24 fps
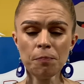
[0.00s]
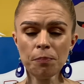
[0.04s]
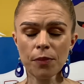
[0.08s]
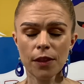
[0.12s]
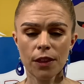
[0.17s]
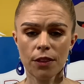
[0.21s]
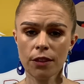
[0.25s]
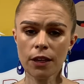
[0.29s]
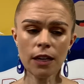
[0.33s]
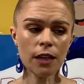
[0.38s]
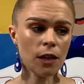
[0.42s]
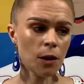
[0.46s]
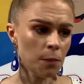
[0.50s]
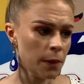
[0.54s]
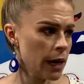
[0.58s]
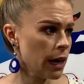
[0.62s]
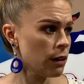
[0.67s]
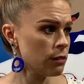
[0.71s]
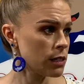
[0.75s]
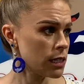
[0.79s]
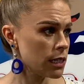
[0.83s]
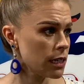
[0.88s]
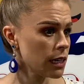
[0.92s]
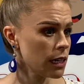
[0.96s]
Think
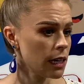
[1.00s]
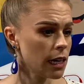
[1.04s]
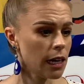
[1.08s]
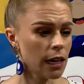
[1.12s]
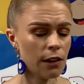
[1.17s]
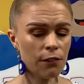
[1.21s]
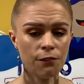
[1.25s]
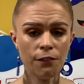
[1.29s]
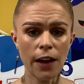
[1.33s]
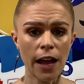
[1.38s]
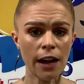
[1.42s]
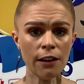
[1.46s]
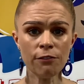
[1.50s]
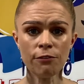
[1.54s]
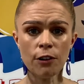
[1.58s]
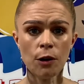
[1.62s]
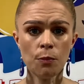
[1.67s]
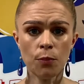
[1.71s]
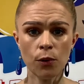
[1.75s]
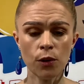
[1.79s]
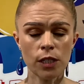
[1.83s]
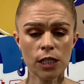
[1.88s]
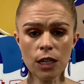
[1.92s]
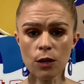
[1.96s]
about it. If
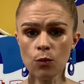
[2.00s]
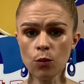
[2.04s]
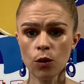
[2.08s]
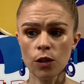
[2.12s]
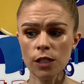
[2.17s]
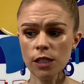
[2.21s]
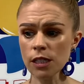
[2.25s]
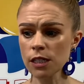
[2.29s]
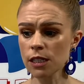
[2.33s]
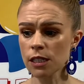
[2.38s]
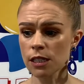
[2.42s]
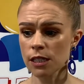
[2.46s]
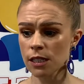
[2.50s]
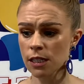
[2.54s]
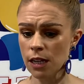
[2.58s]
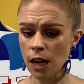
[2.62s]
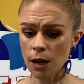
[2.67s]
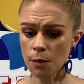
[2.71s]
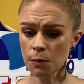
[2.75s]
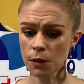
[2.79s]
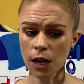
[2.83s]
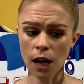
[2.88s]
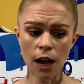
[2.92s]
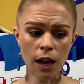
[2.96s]
everybody was the
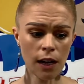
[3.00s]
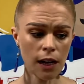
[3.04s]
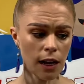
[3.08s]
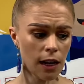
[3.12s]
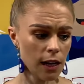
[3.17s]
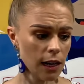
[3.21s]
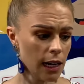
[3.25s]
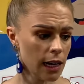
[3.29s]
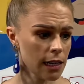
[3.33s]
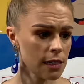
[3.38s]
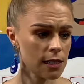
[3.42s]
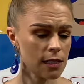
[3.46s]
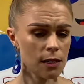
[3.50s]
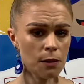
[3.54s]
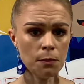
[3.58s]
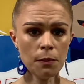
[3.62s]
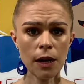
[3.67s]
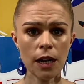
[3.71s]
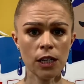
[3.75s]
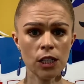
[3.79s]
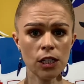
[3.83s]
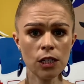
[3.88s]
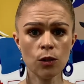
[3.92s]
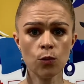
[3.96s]
same colour, let's
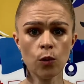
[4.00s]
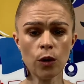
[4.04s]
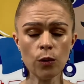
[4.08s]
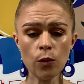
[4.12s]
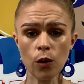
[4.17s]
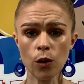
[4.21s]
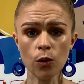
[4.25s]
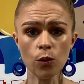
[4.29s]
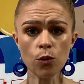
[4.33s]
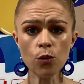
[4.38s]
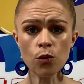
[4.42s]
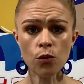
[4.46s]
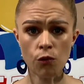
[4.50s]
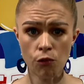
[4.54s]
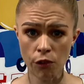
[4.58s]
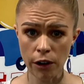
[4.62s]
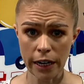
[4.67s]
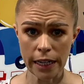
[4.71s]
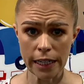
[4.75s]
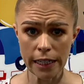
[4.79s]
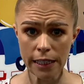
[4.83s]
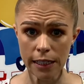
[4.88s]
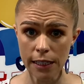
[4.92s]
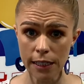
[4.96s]
imagine we were all
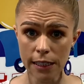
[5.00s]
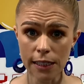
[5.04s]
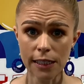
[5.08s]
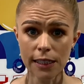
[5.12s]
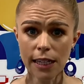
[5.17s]
green.